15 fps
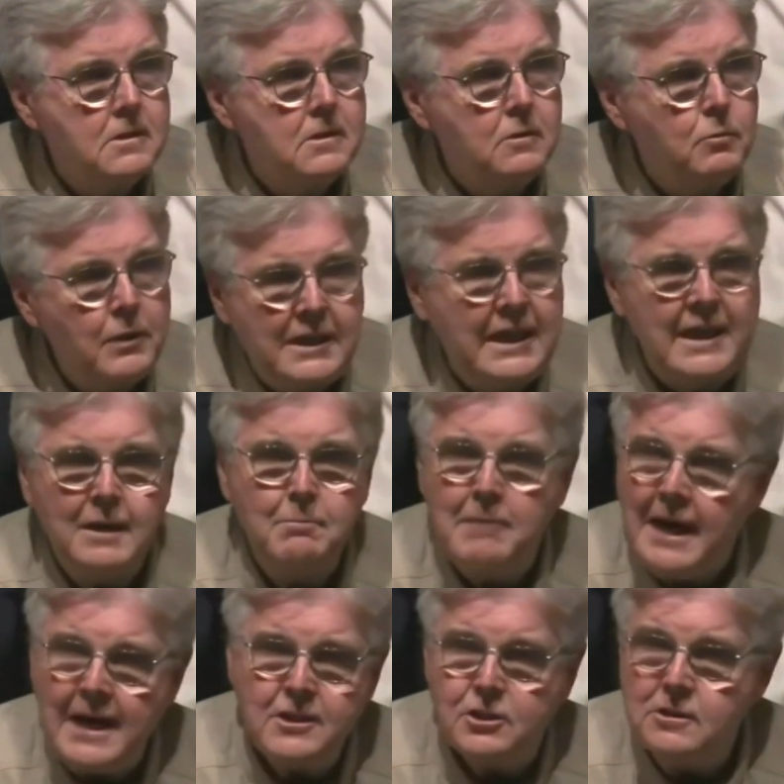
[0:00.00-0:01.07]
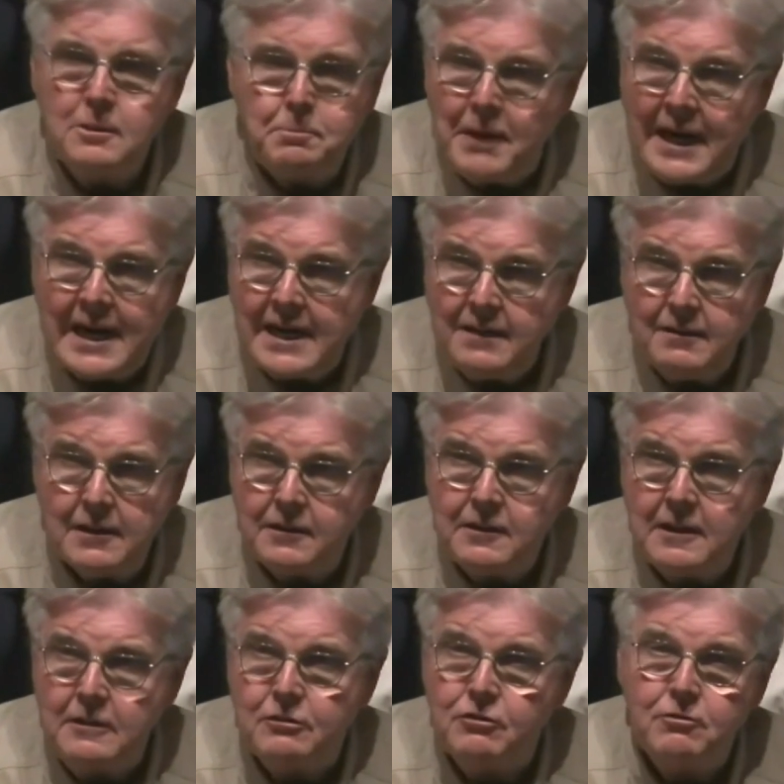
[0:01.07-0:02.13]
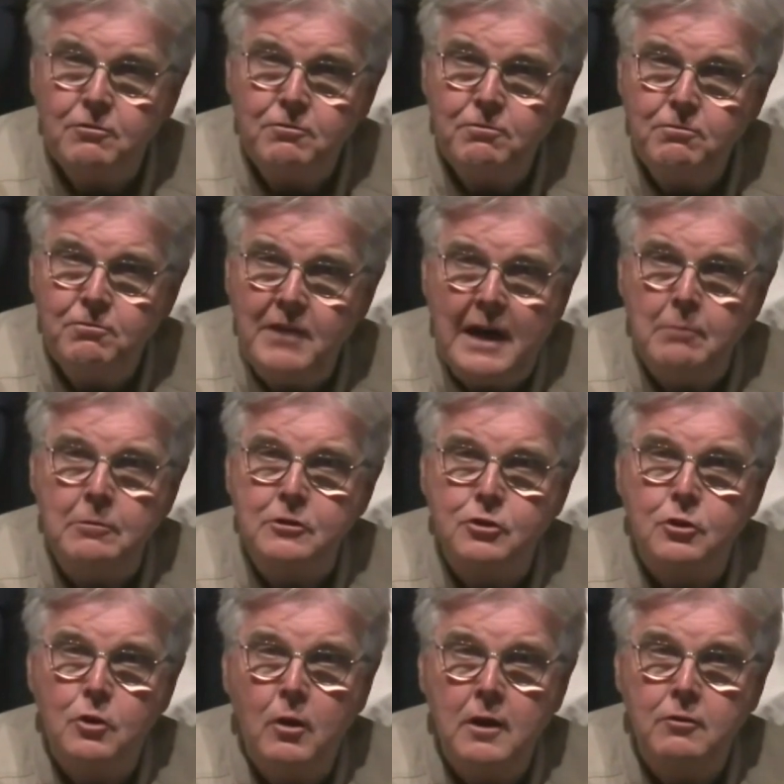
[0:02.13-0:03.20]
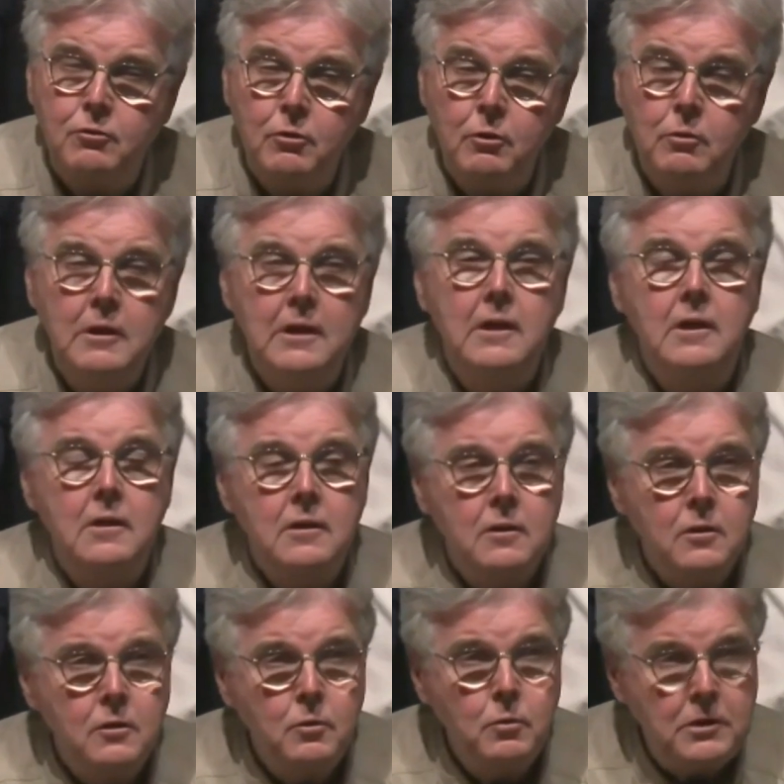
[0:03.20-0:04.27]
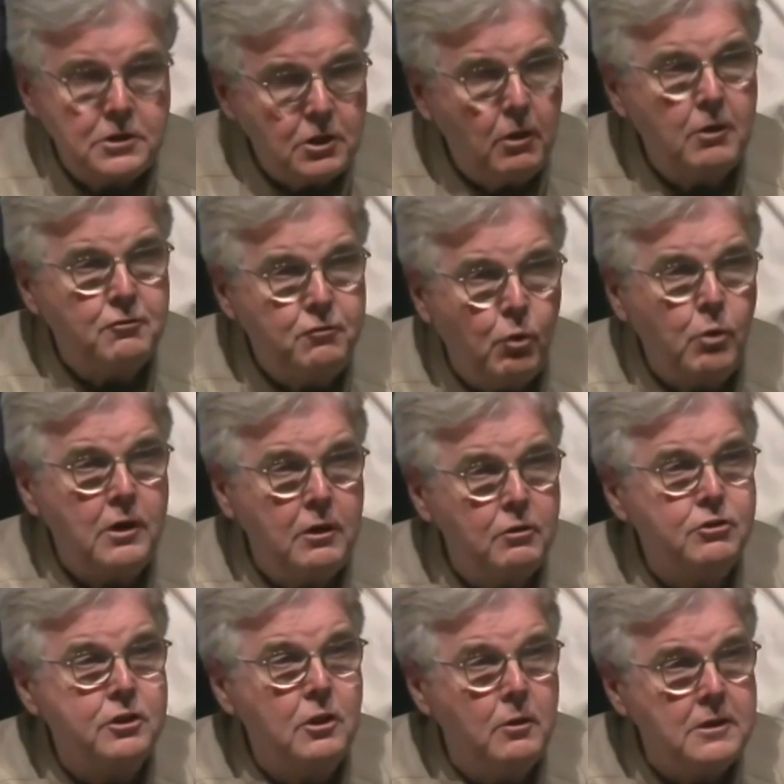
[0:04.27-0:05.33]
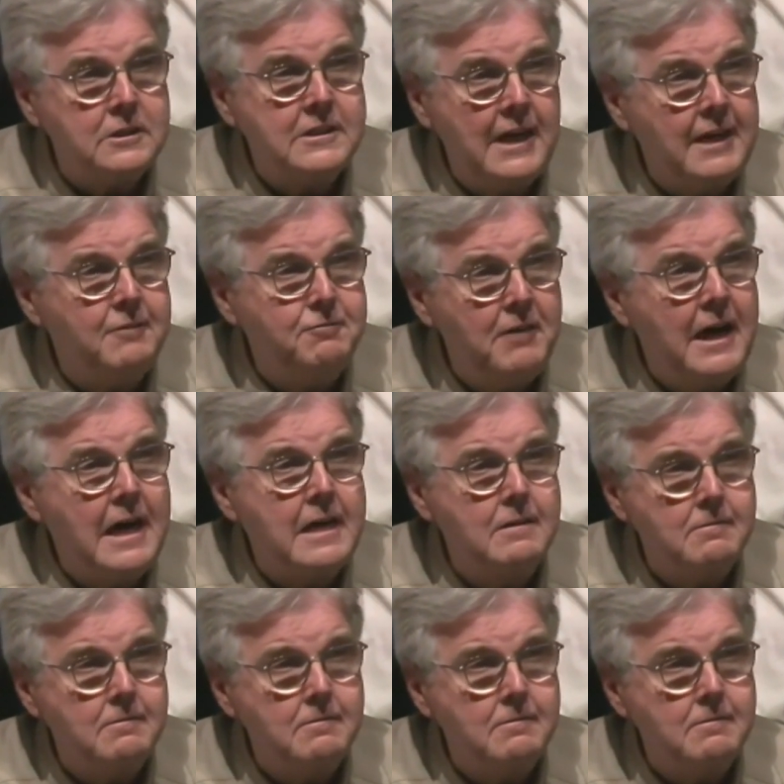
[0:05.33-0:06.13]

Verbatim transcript: We can't imagine the pain that these families are going through. We saw it 4 years ago in Santa Fe.